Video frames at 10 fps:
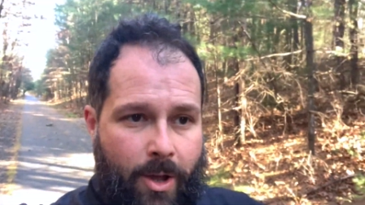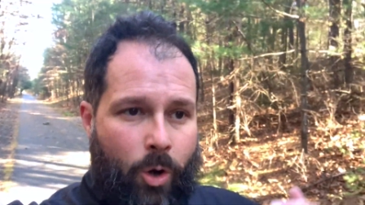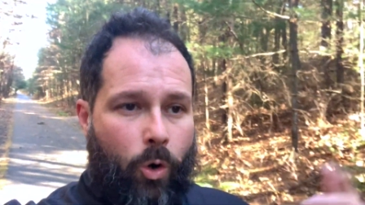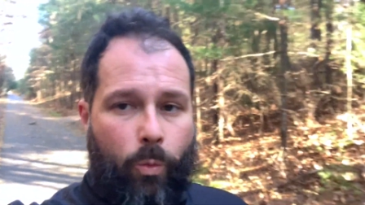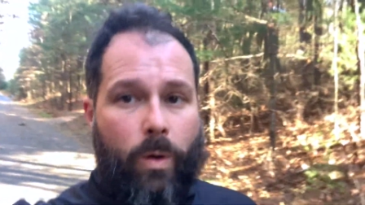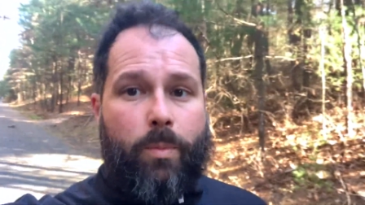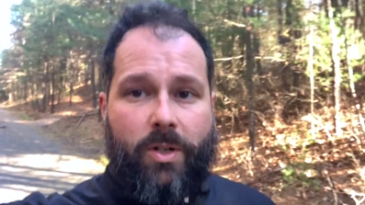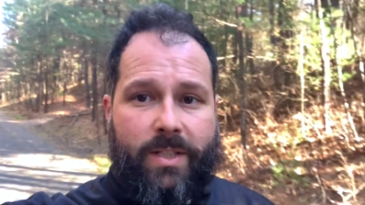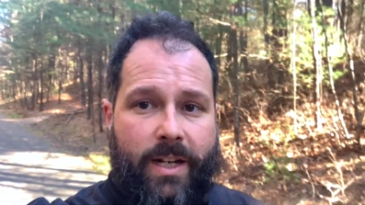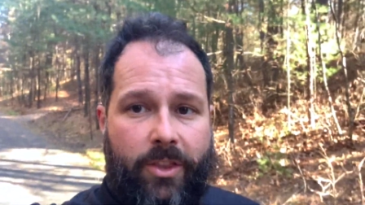or one
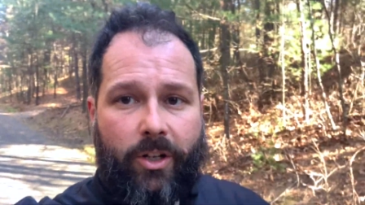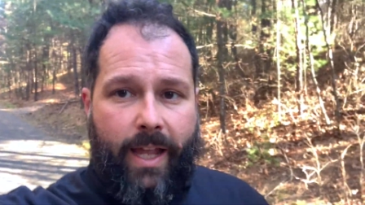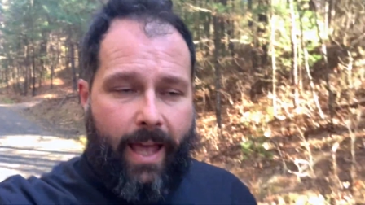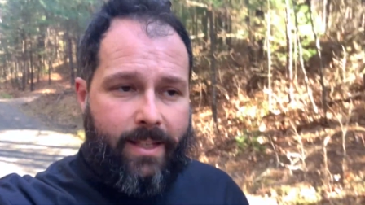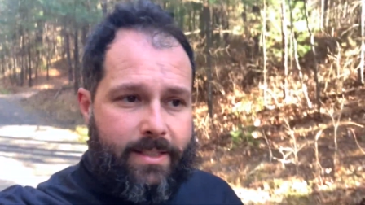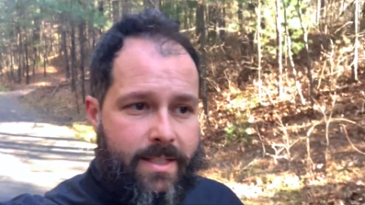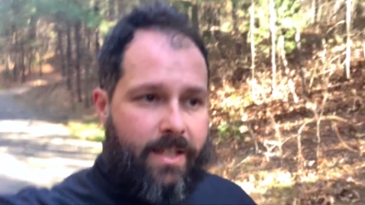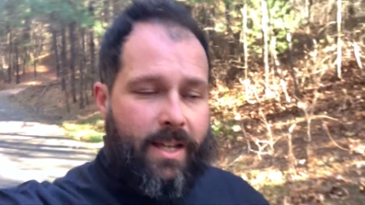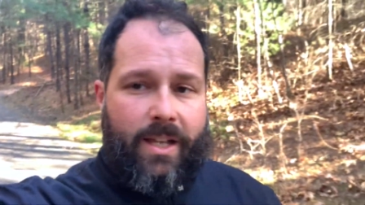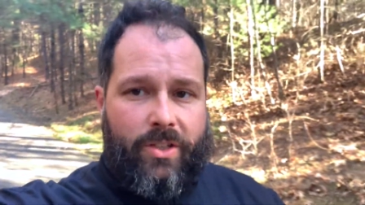person and their guest
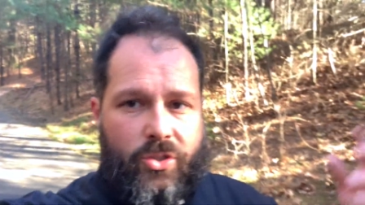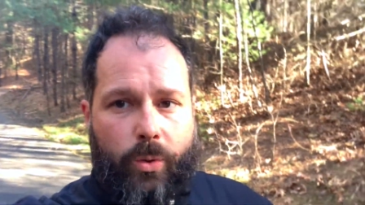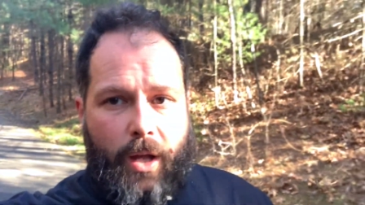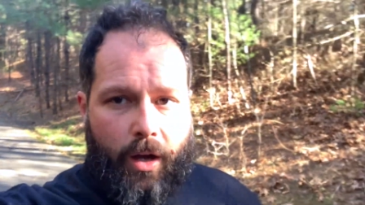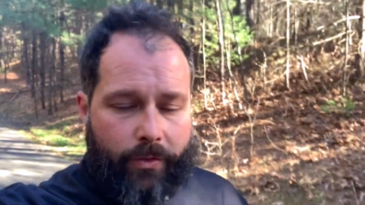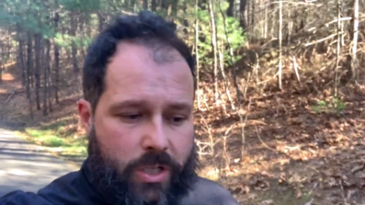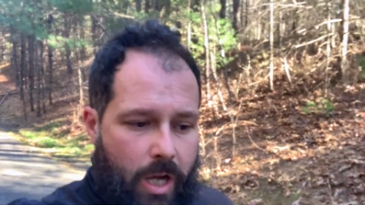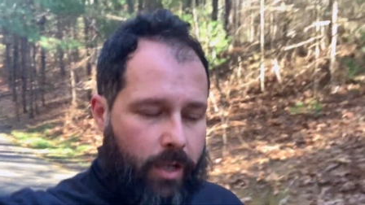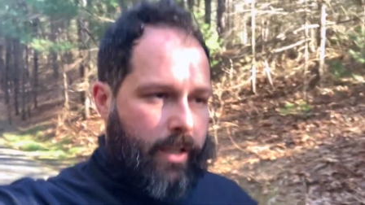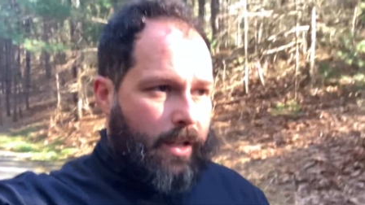is doing all the
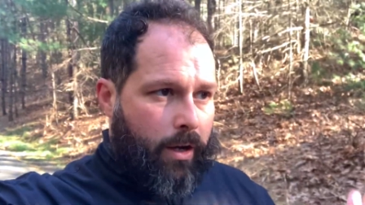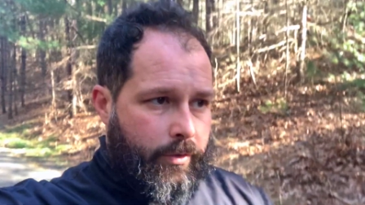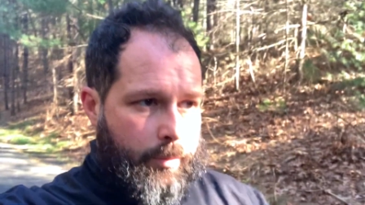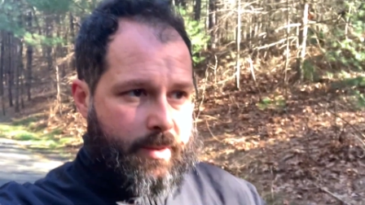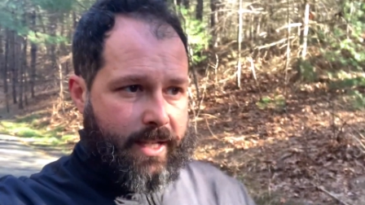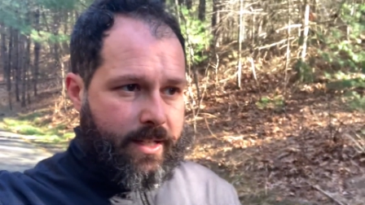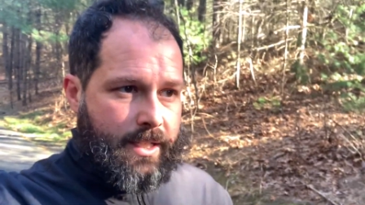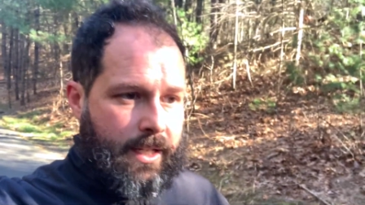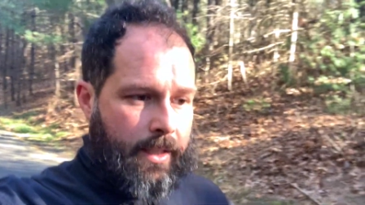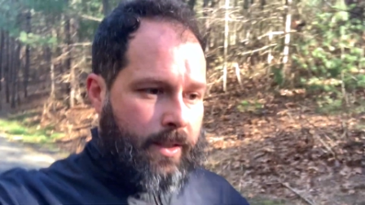talking, all the
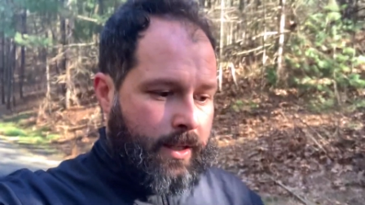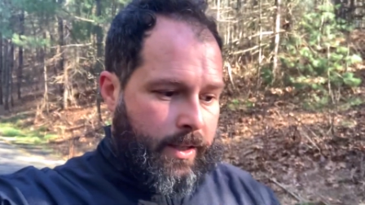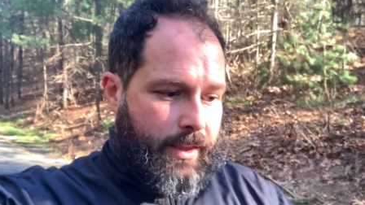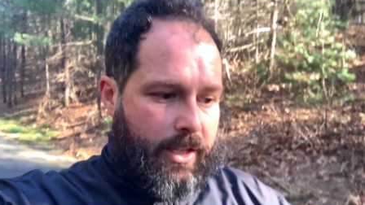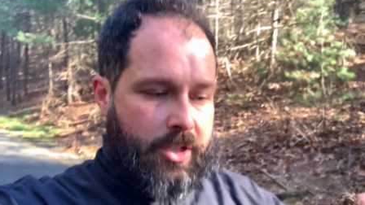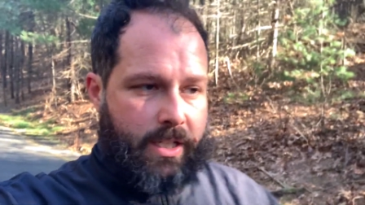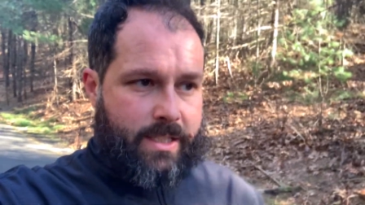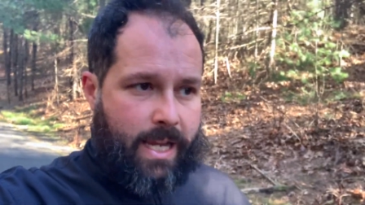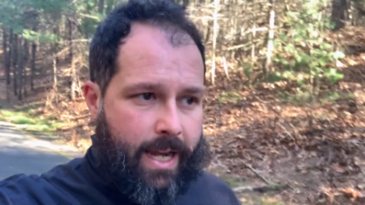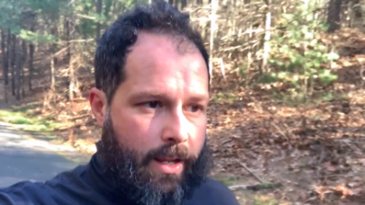presenting. They're
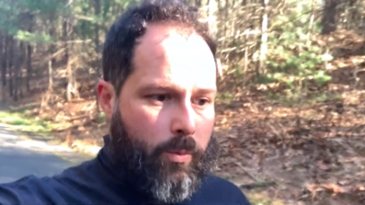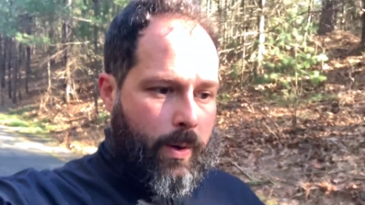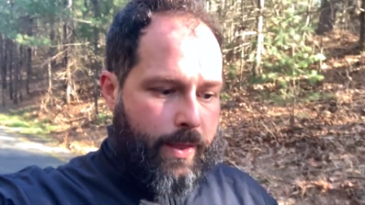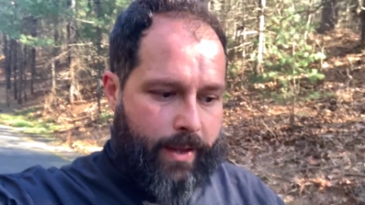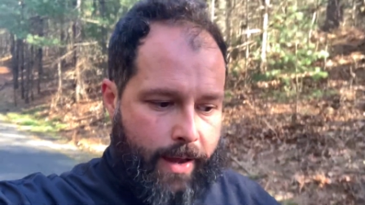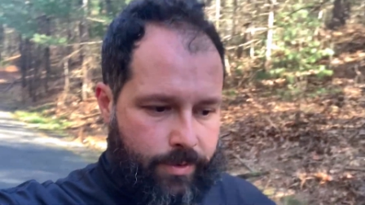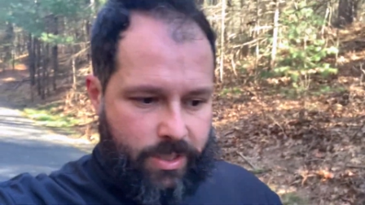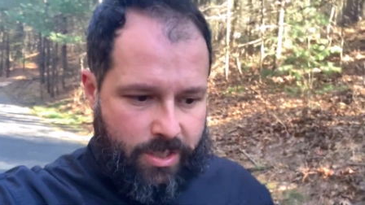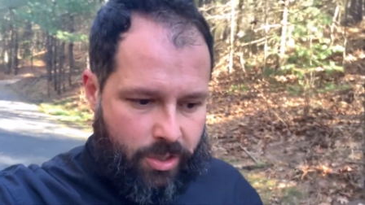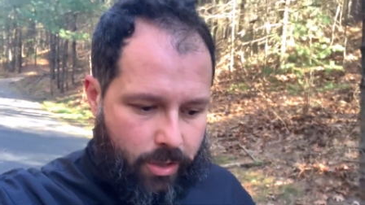dictating where the
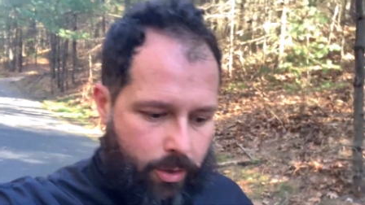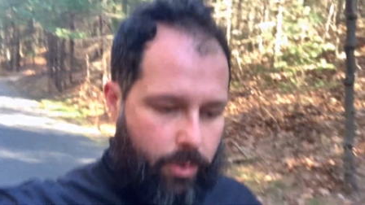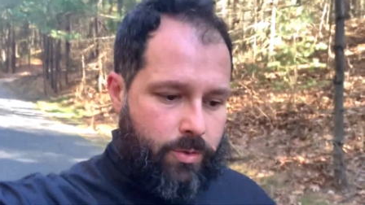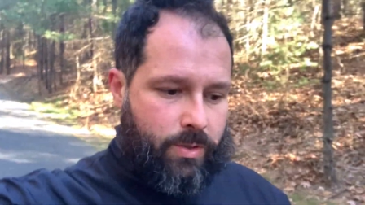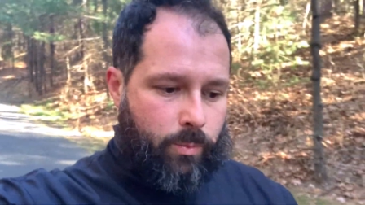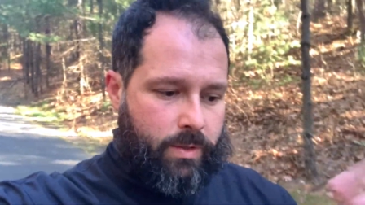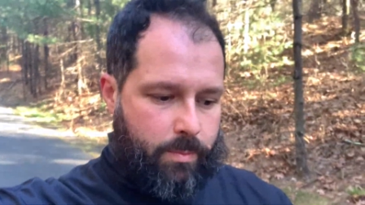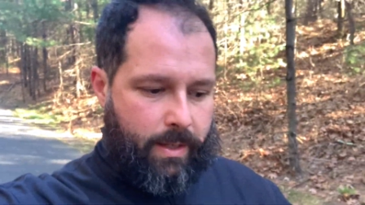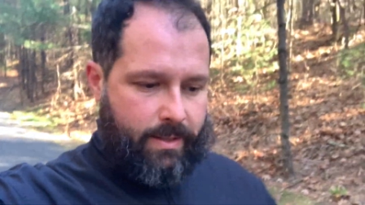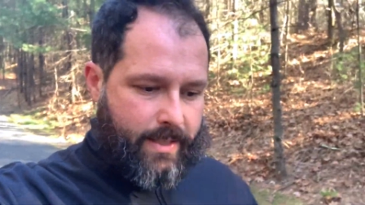conversation goes and what's
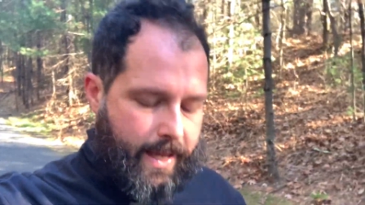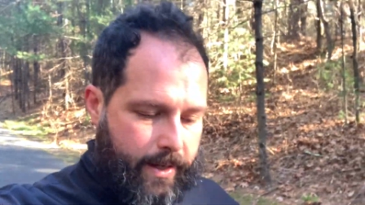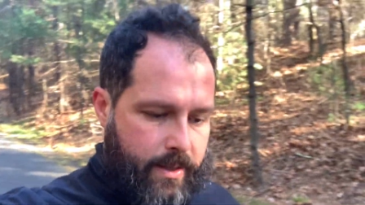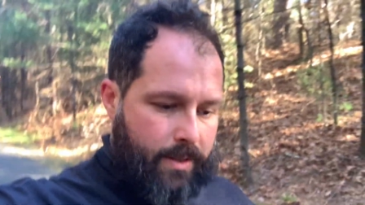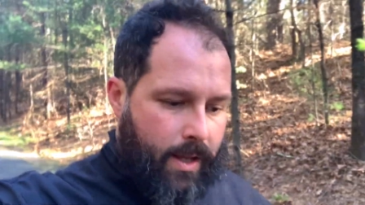being said.